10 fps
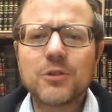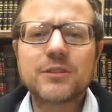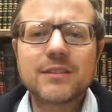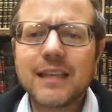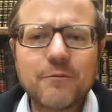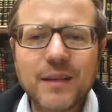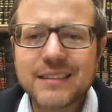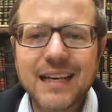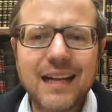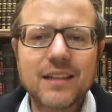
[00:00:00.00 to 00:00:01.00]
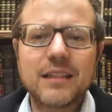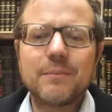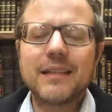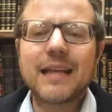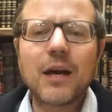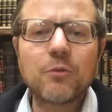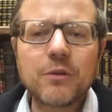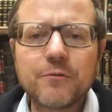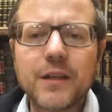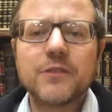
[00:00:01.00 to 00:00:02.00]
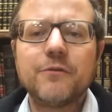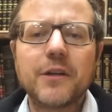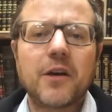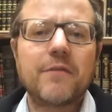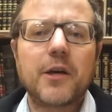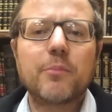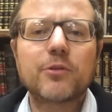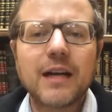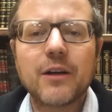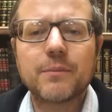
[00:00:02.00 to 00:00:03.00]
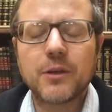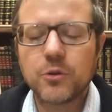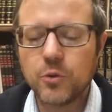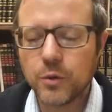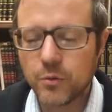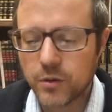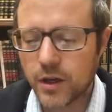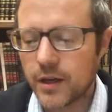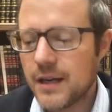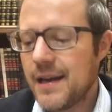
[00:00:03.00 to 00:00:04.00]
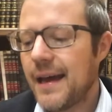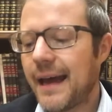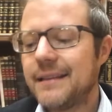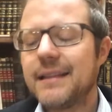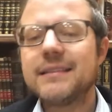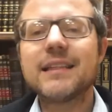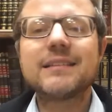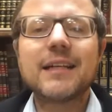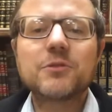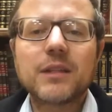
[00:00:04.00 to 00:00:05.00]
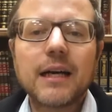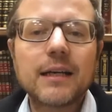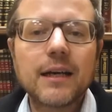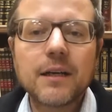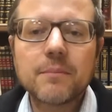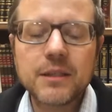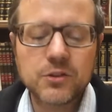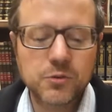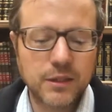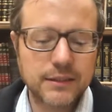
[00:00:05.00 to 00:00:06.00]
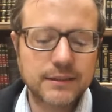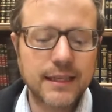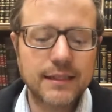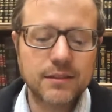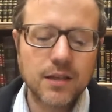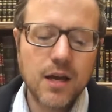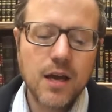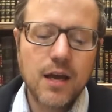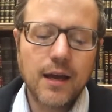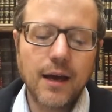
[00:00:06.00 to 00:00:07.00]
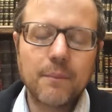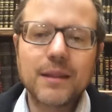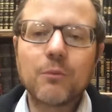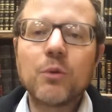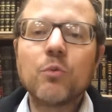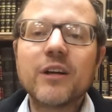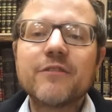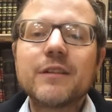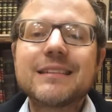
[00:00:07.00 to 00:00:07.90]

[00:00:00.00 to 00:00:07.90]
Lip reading: slave mentality, but now we felt very, very proud about who we were. And he says that's what the Haggadah means when it says that we would have